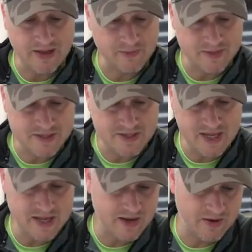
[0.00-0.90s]
And we
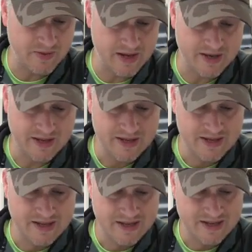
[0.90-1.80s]
see here that,
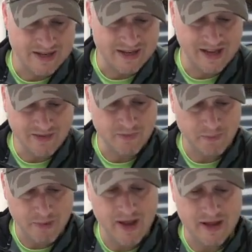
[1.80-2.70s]
uh, hey,
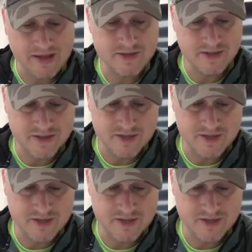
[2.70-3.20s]
repent,